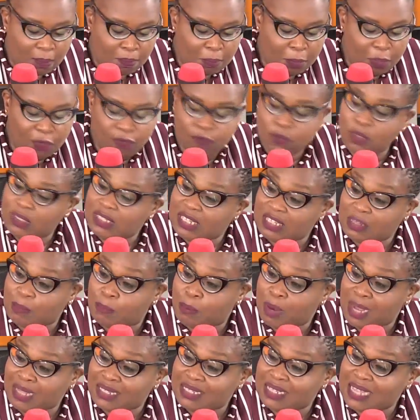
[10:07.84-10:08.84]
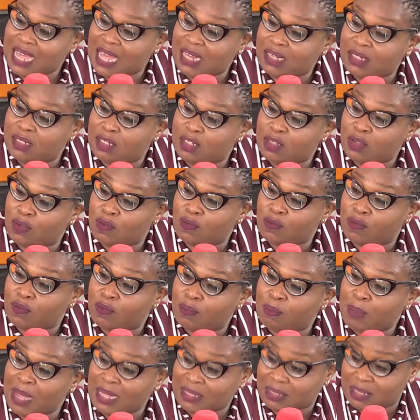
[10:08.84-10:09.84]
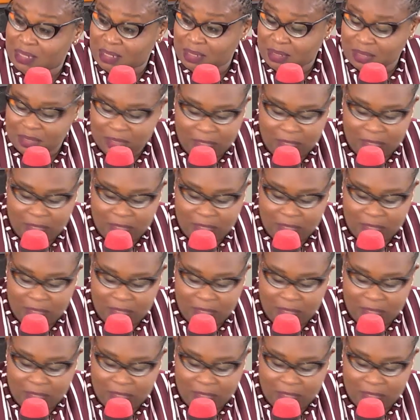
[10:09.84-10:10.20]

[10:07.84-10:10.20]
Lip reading: But if you look at the practicality of matters,